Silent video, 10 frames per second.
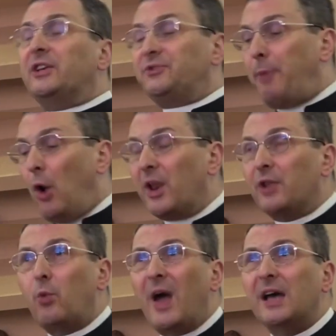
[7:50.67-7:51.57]
Poland
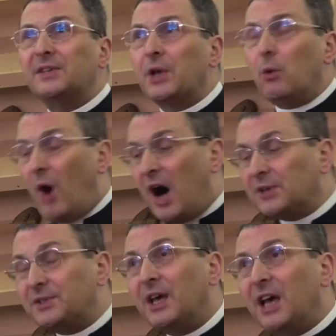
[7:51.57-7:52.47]

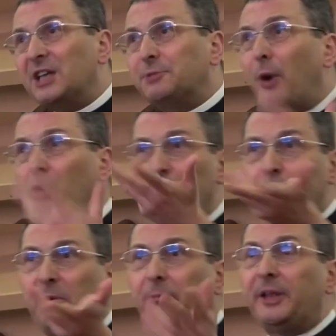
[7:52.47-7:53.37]
was, as Polish
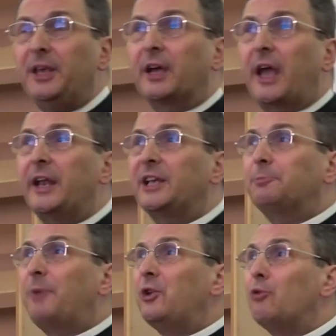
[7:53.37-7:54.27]
people here can
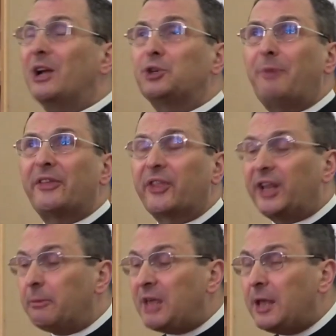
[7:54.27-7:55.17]
explain you much better
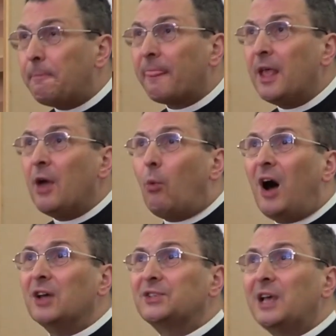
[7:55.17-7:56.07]
than me,
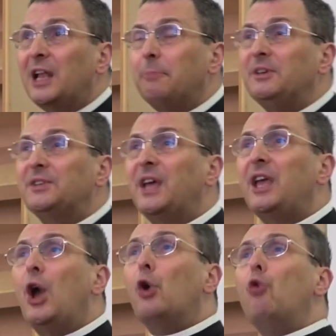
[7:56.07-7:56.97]
was, let me
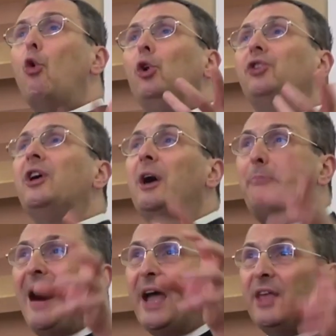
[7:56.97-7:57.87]
say, ruled
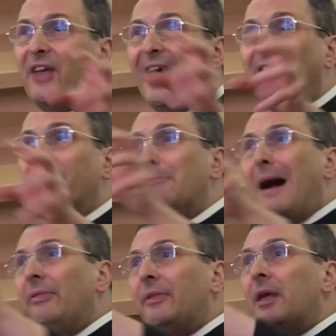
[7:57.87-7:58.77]
by the
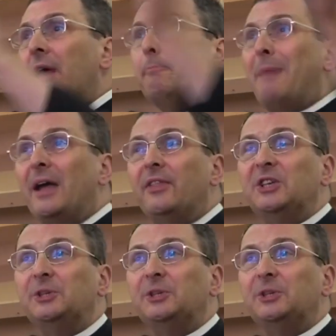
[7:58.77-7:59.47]
hetman, by these